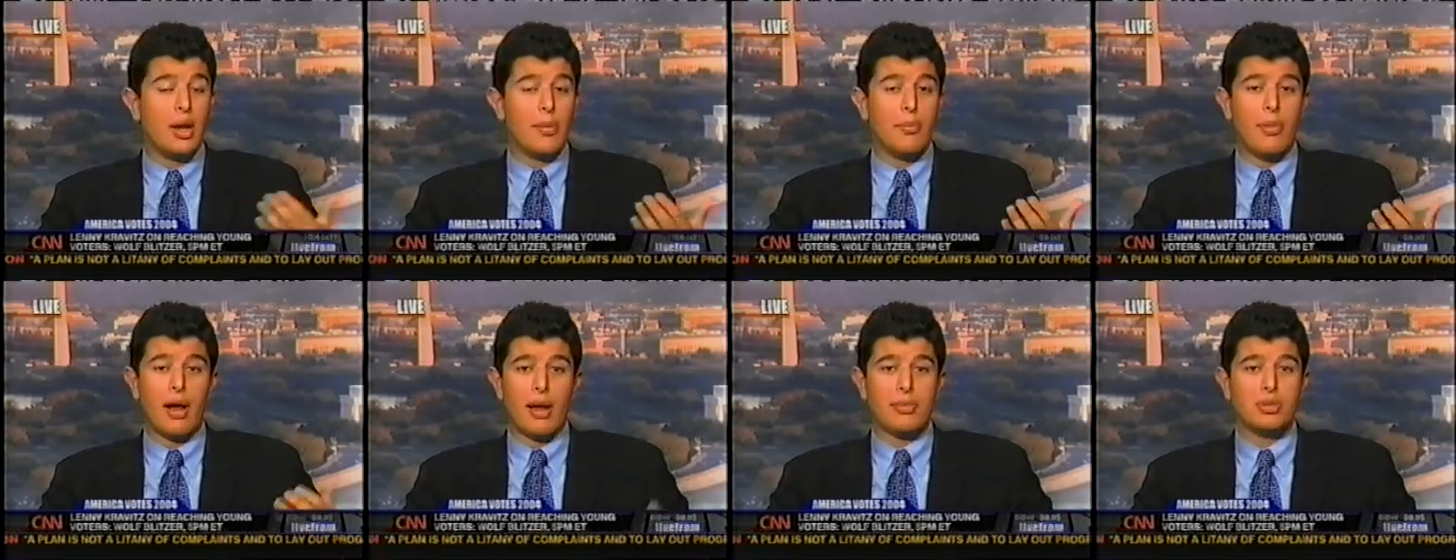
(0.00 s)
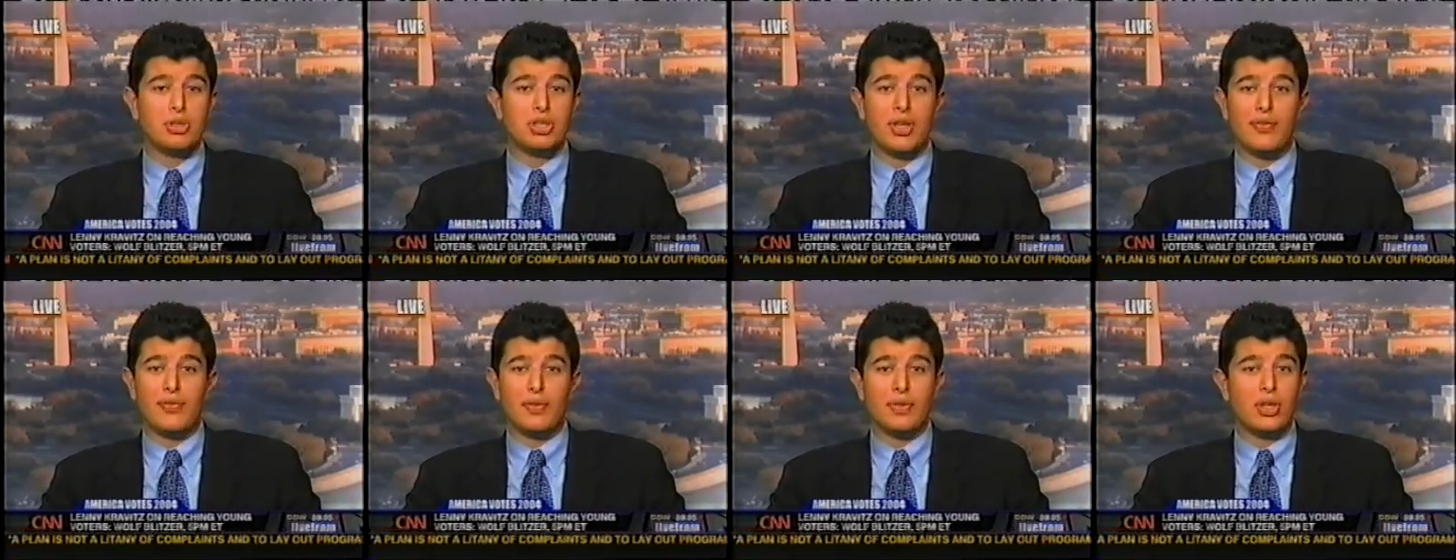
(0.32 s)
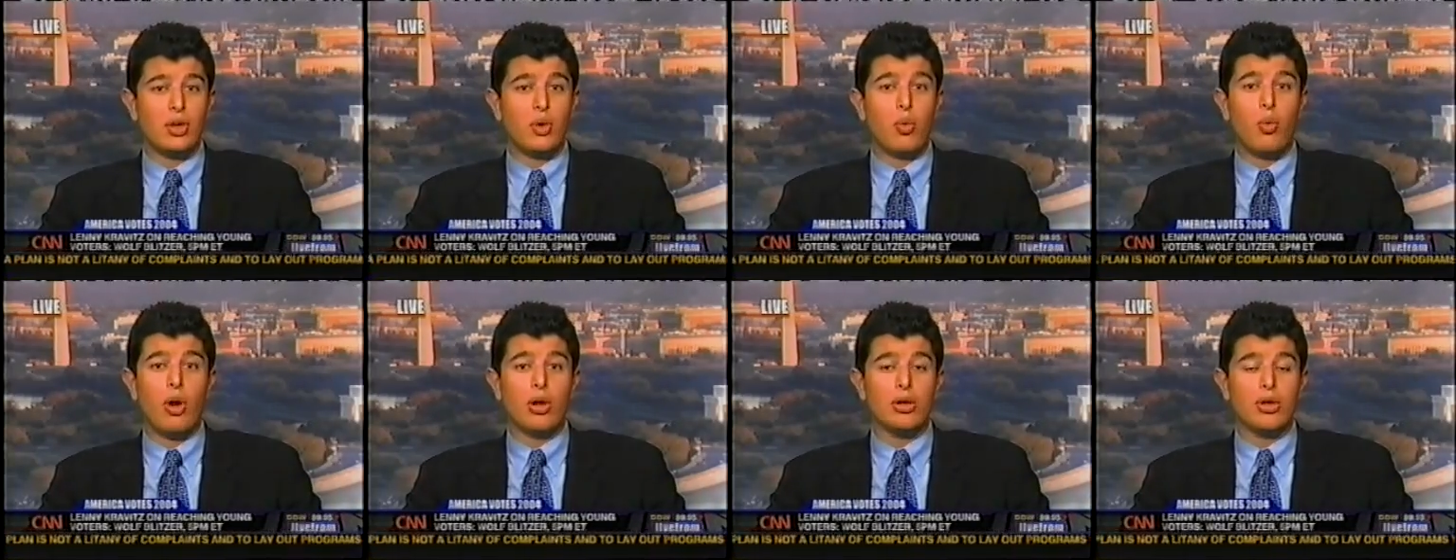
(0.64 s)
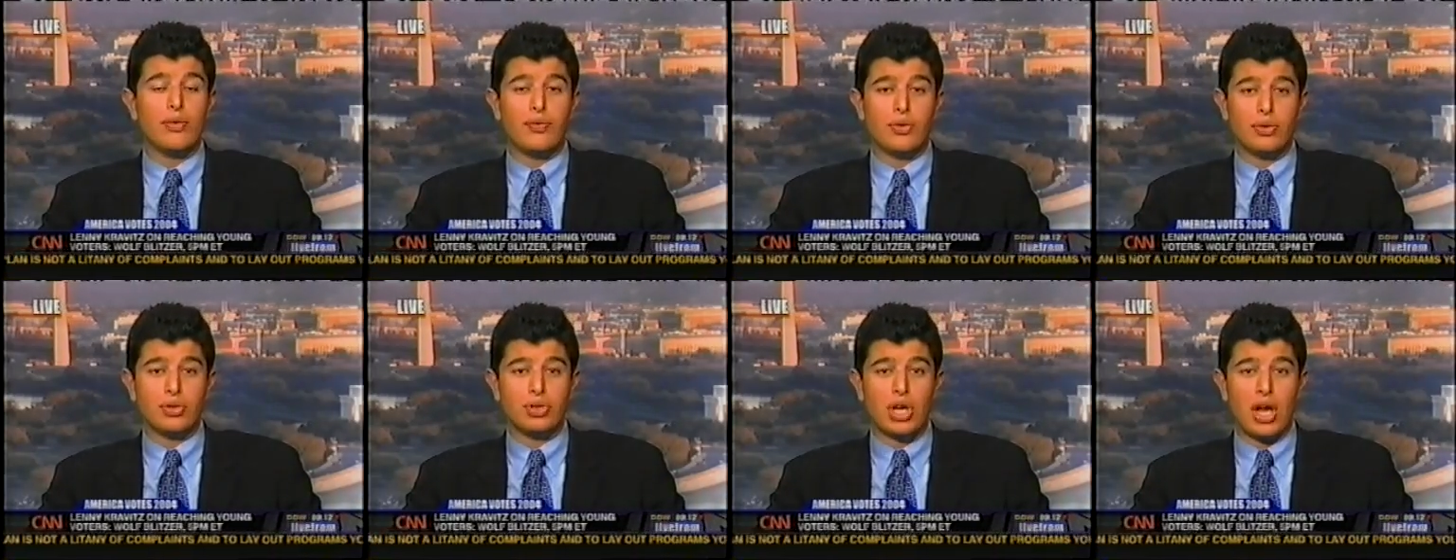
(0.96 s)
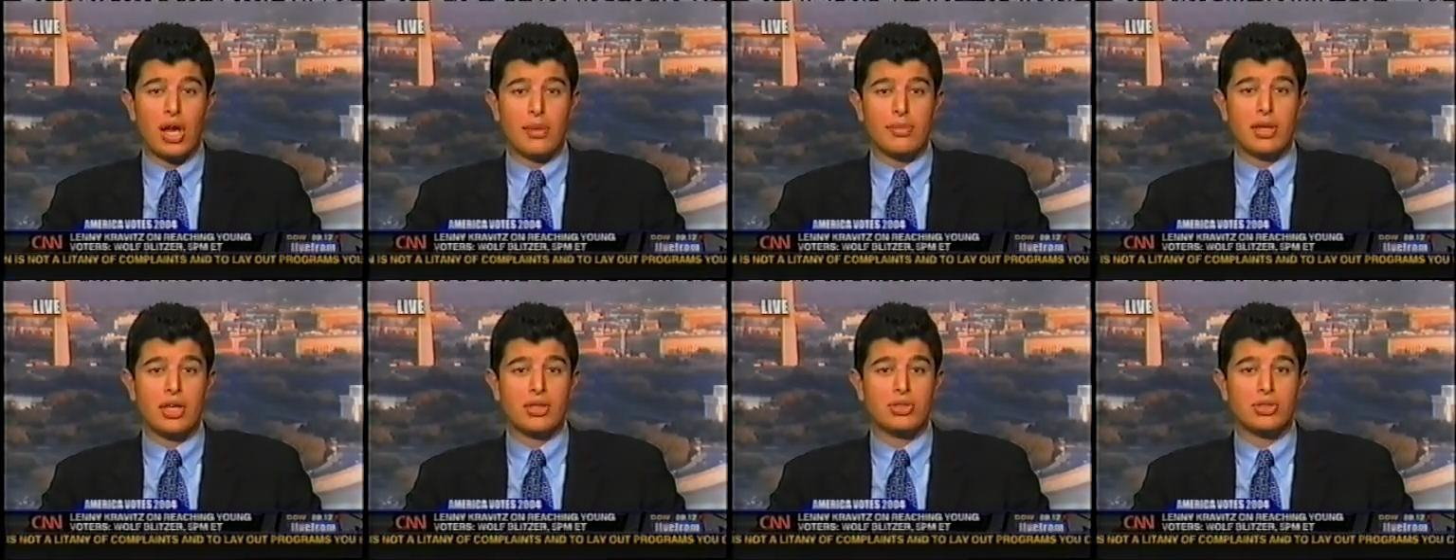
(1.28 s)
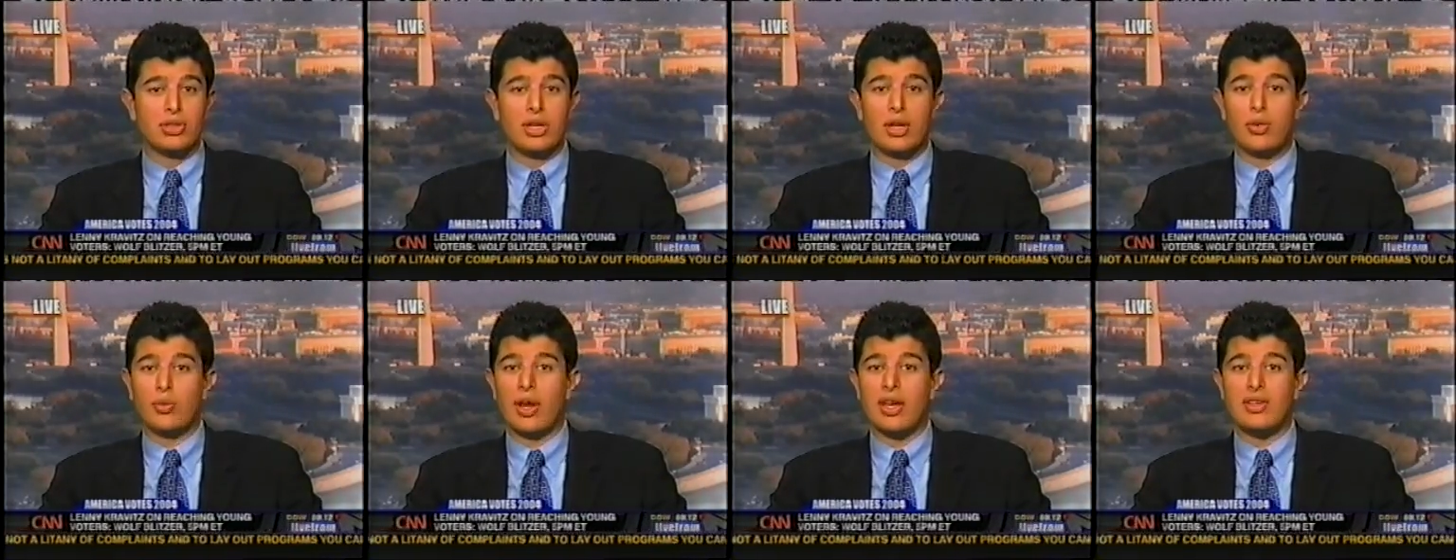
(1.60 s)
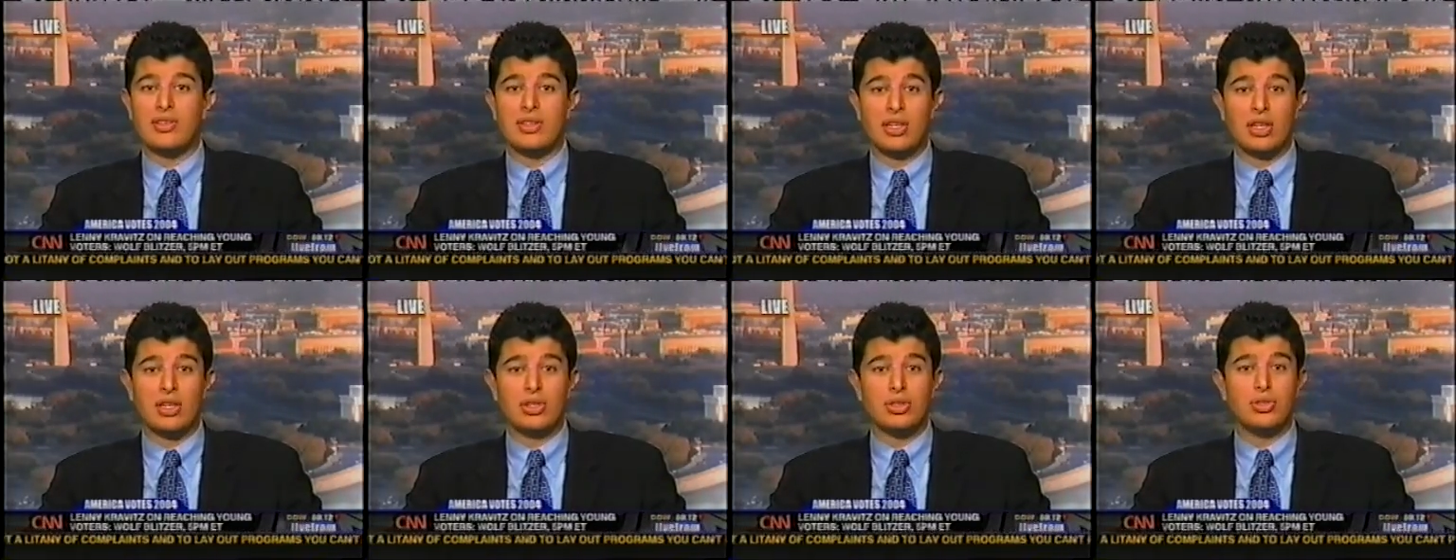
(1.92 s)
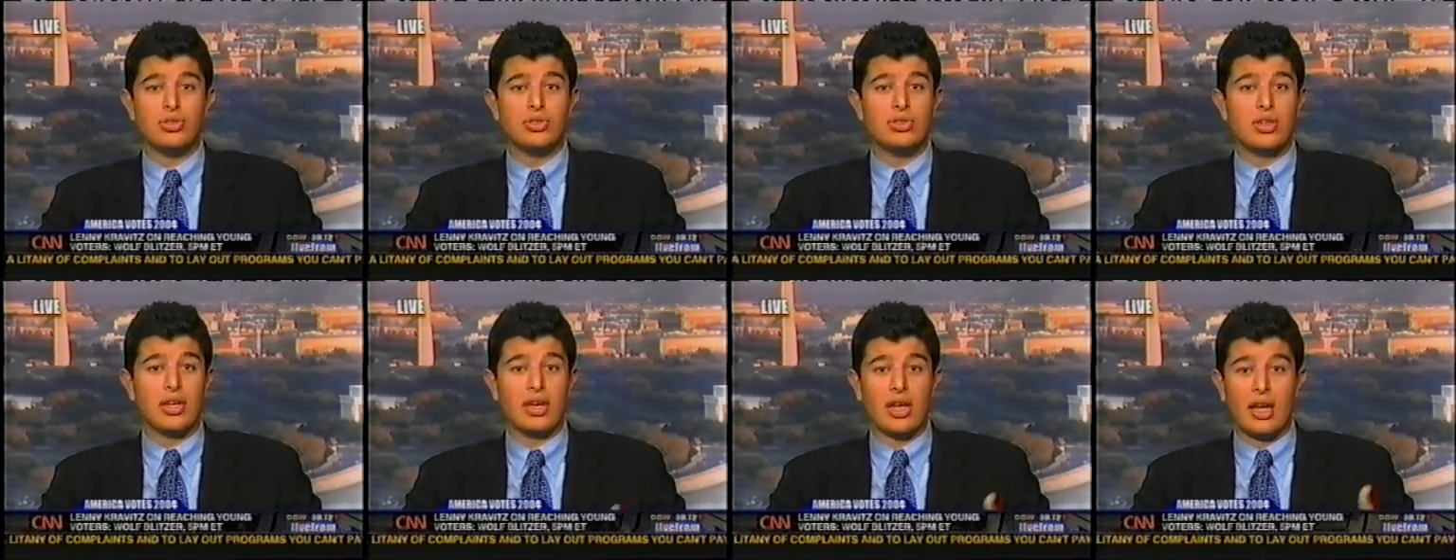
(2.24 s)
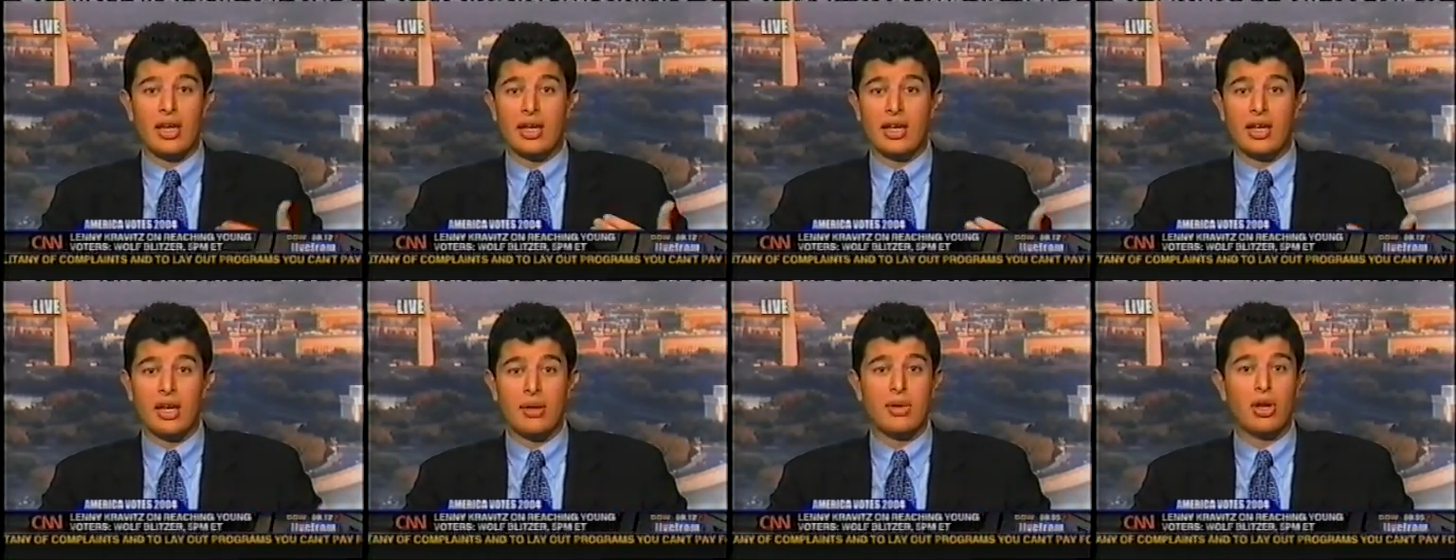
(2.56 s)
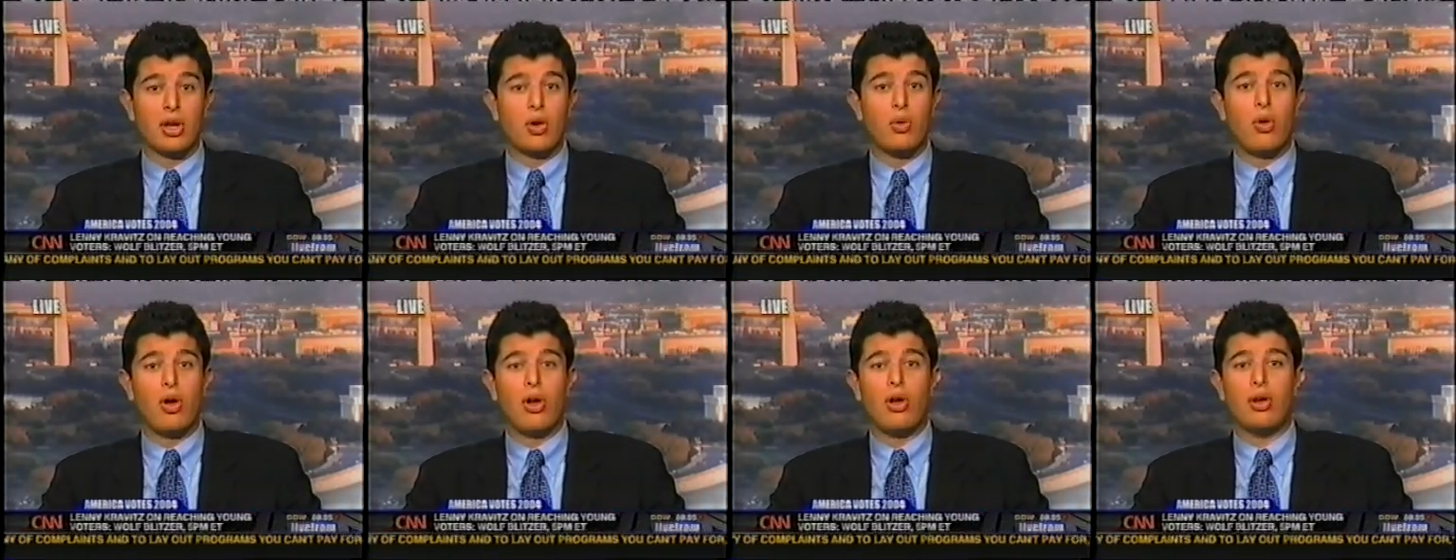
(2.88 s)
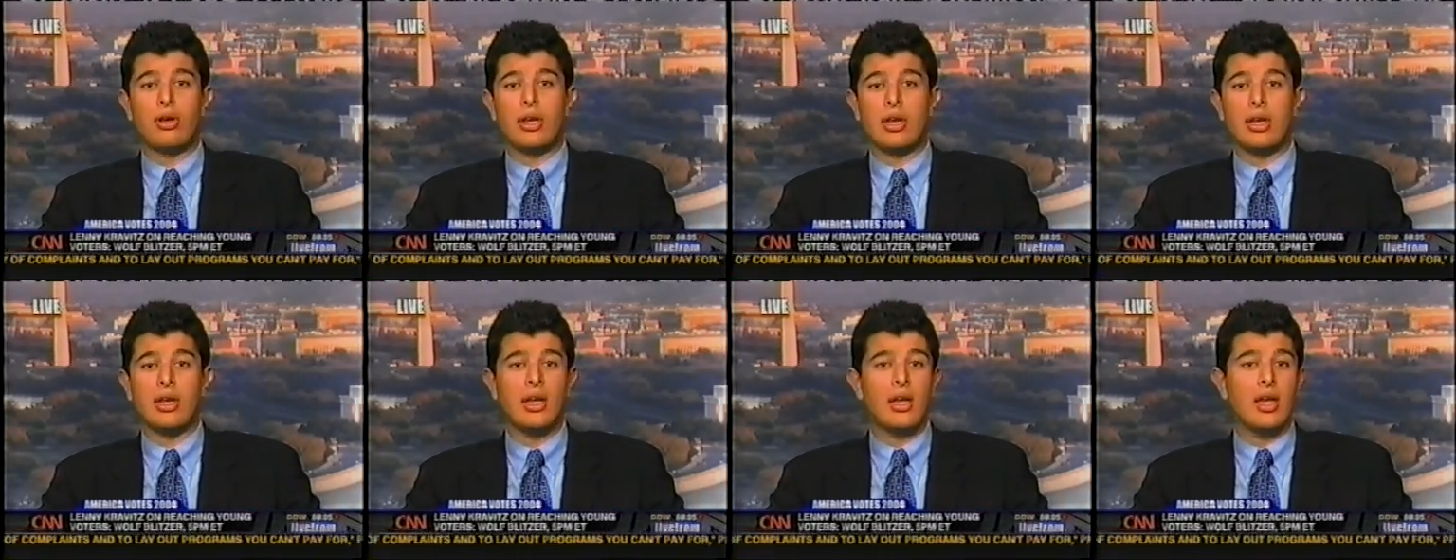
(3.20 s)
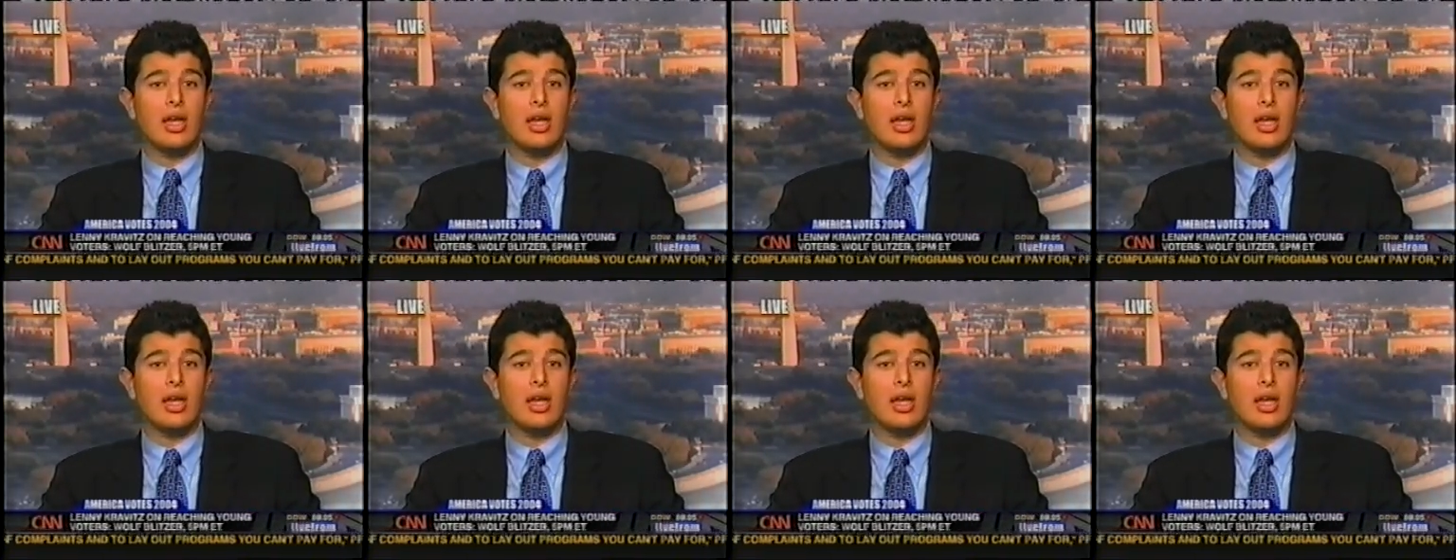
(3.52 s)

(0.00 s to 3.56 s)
Bob Schieffer did a wonderful job yesterday raising issues like income inequality,